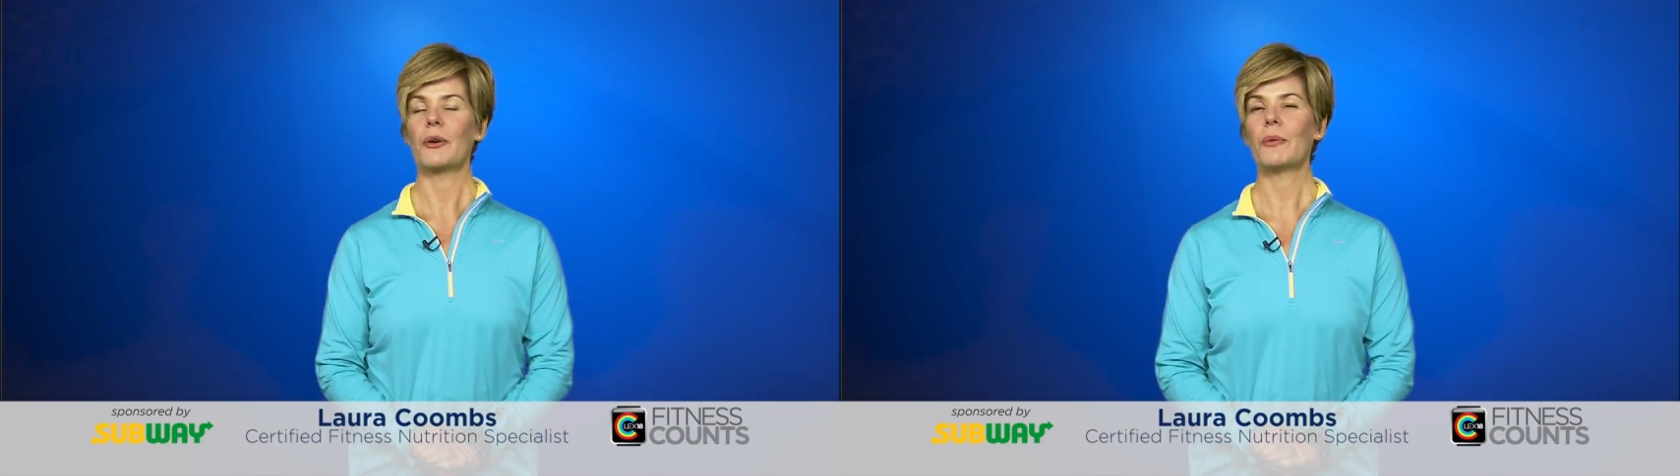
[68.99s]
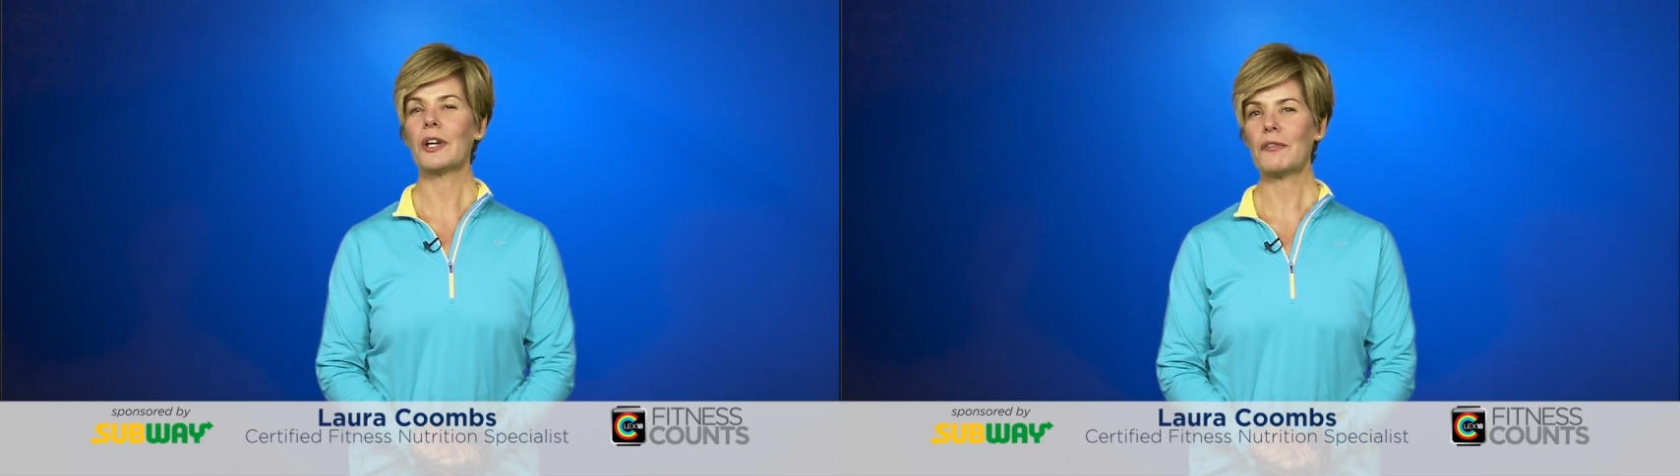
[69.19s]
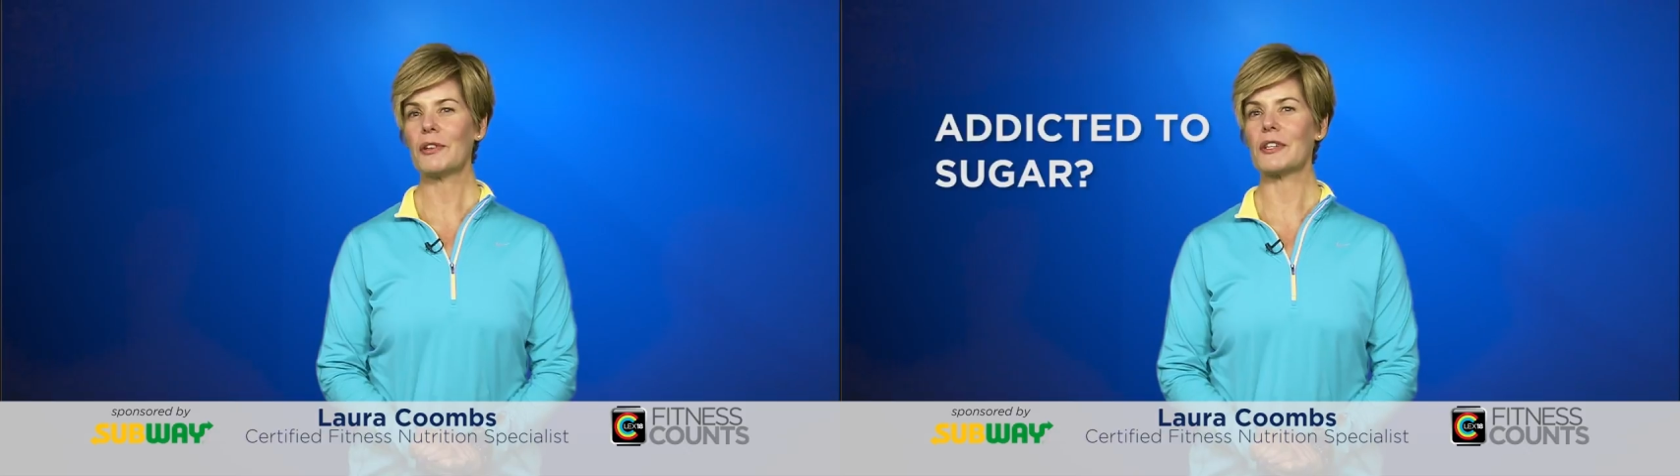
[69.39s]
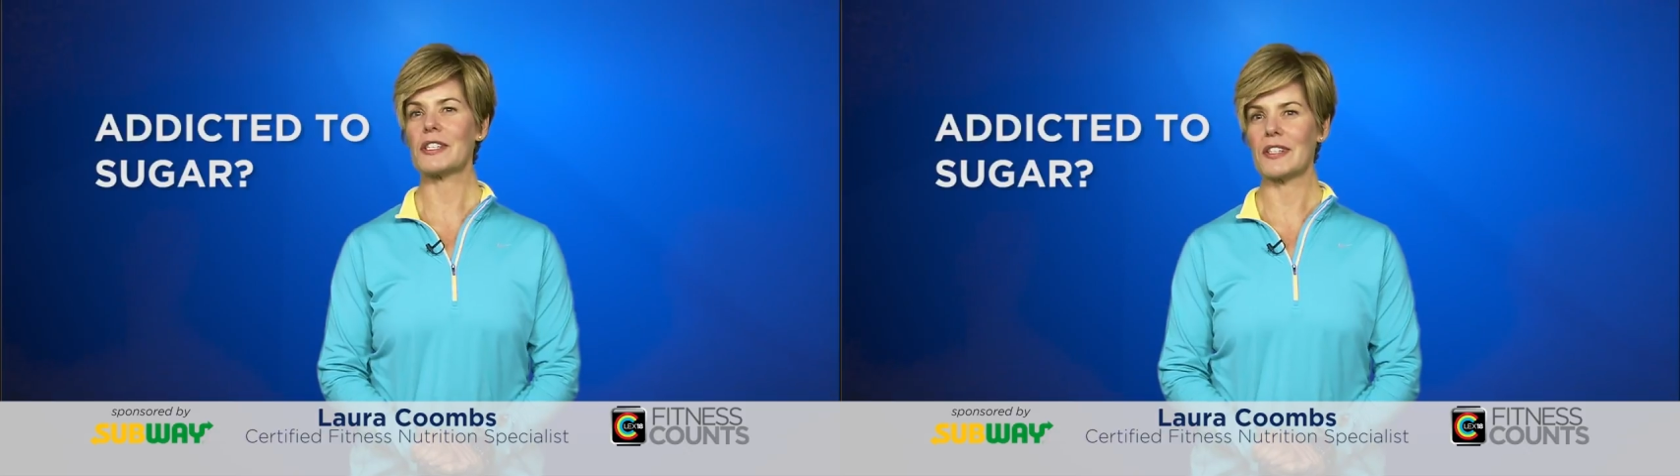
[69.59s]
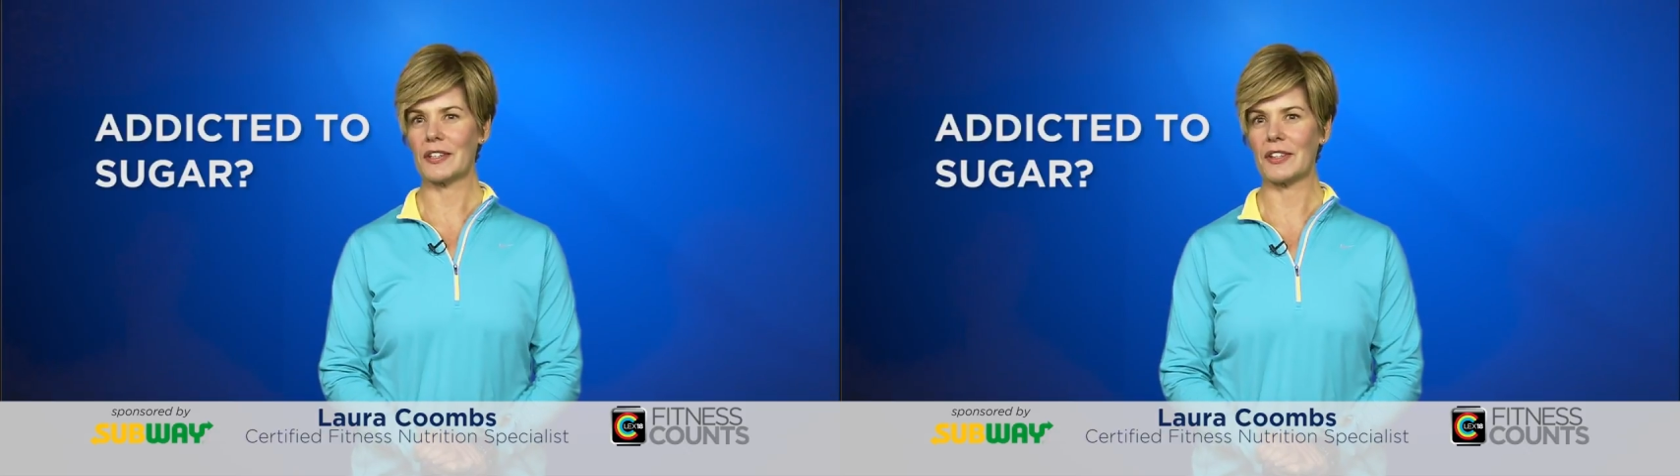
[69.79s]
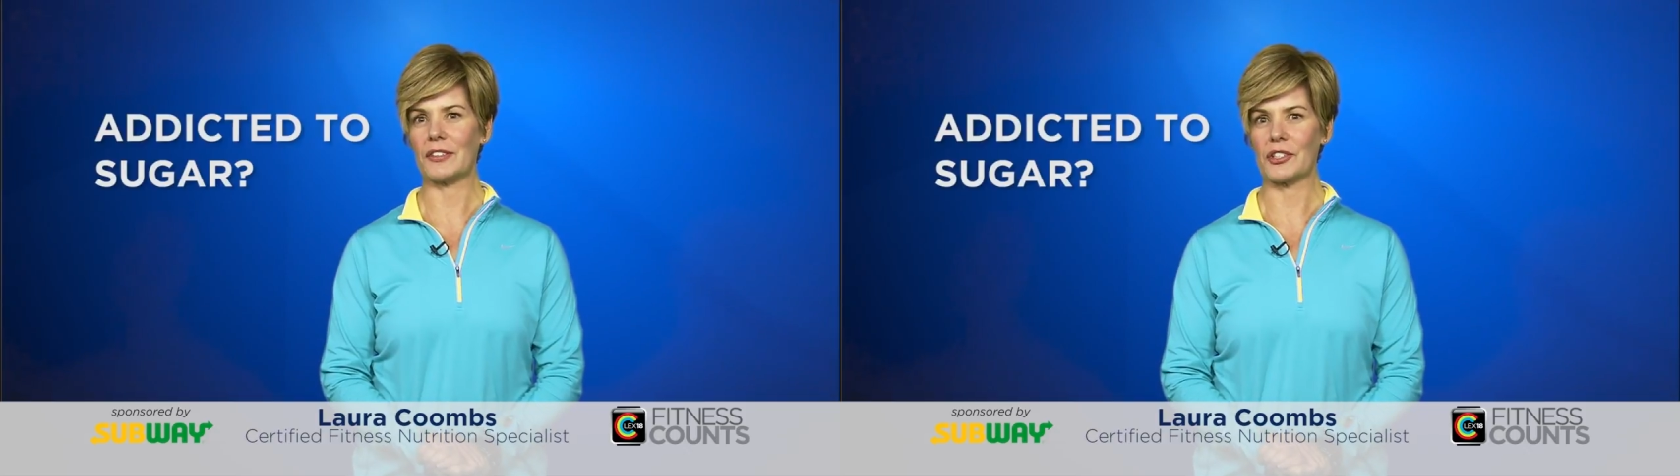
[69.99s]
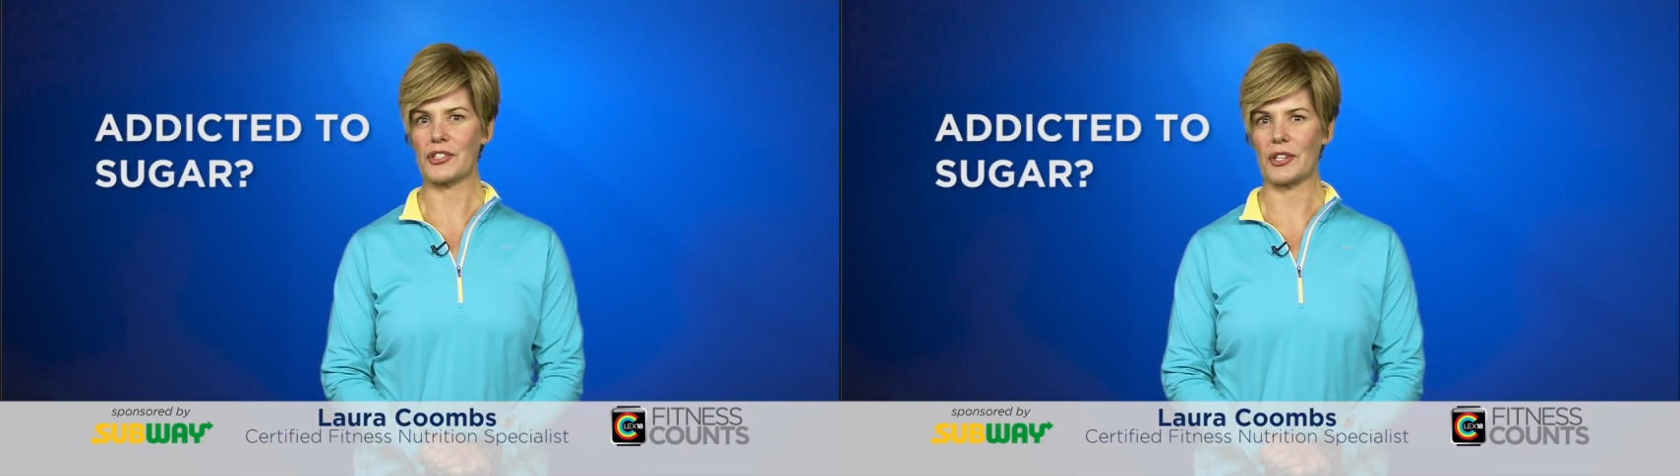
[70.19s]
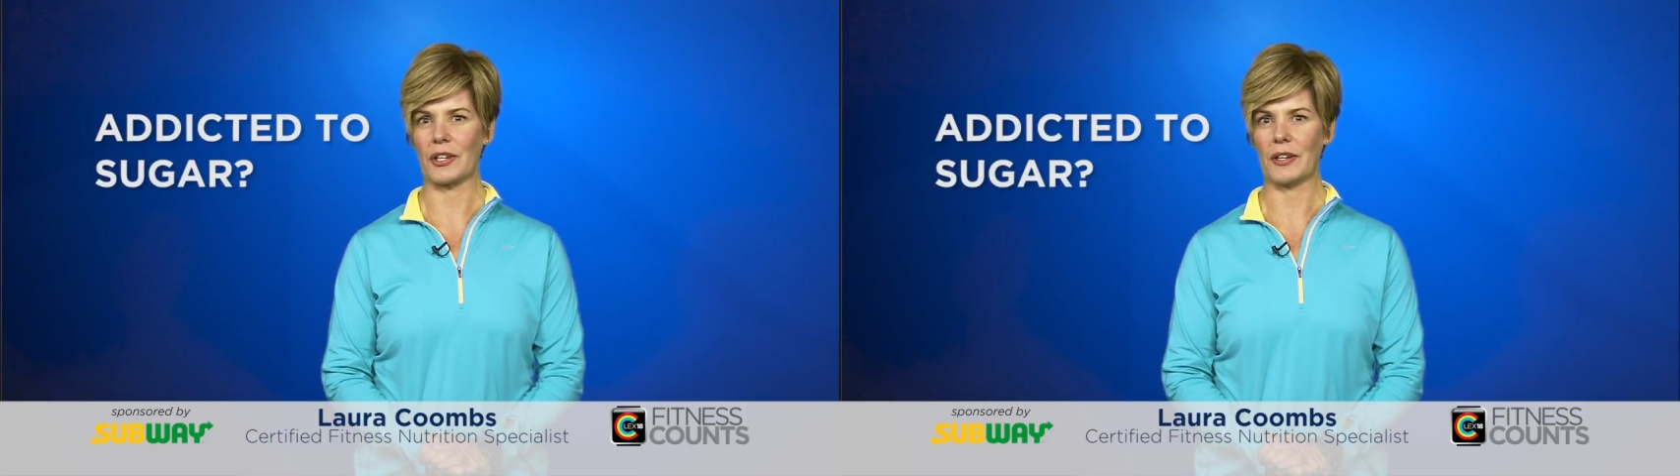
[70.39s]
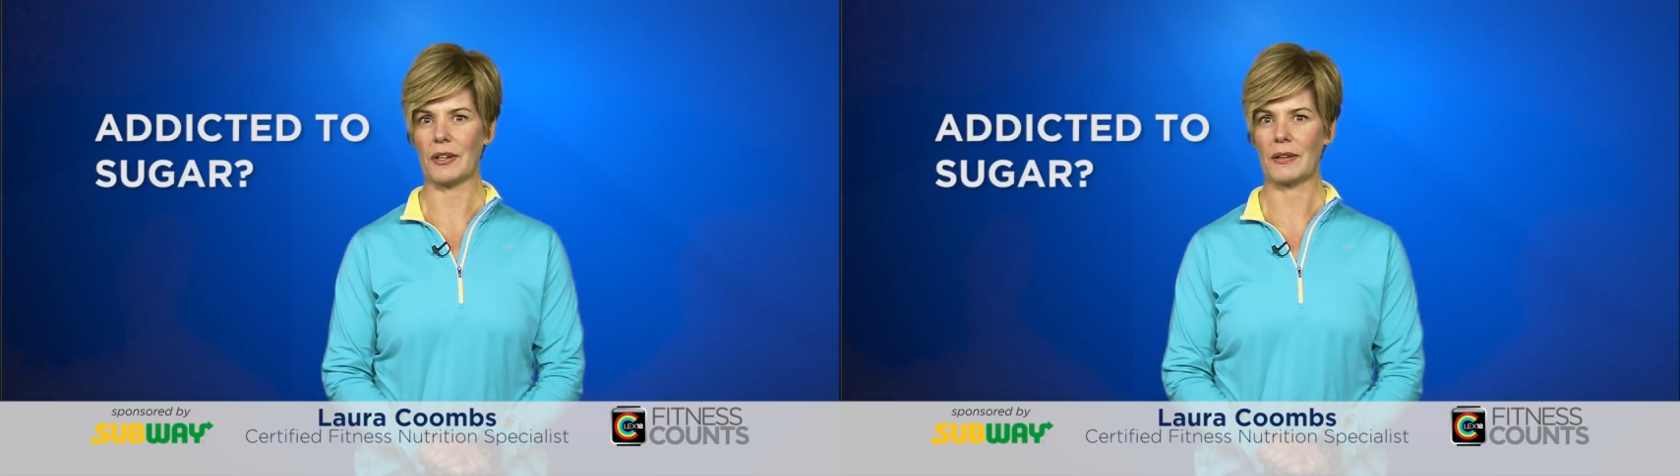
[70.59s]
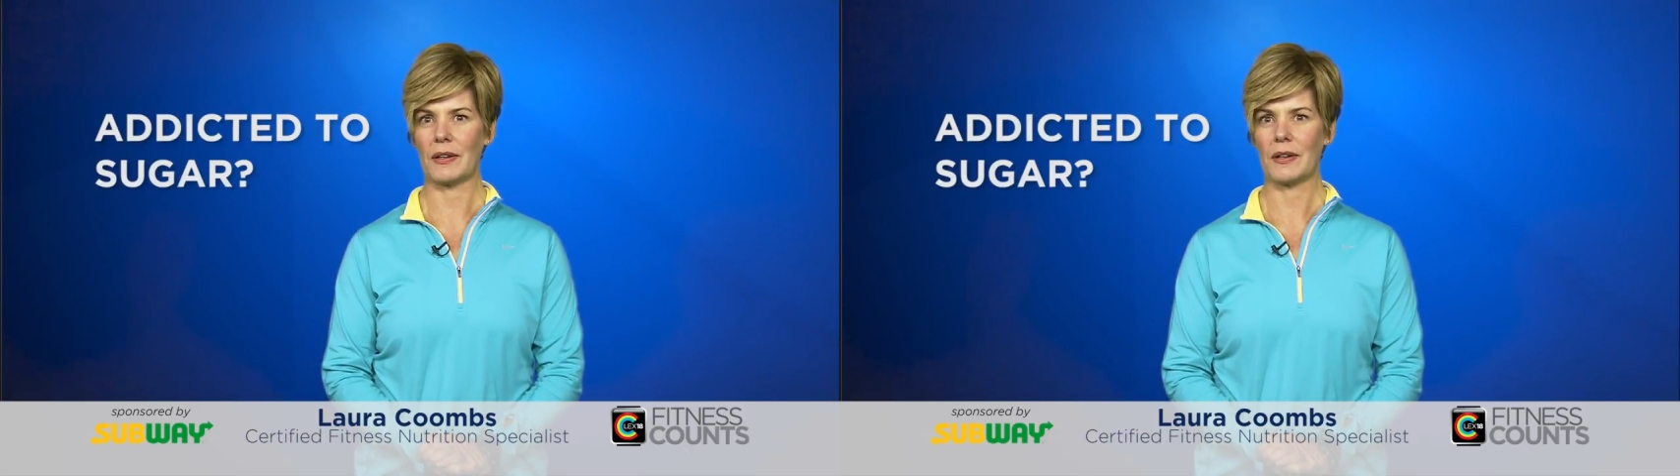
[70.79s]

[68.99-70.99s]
What if you're addicted to sugar?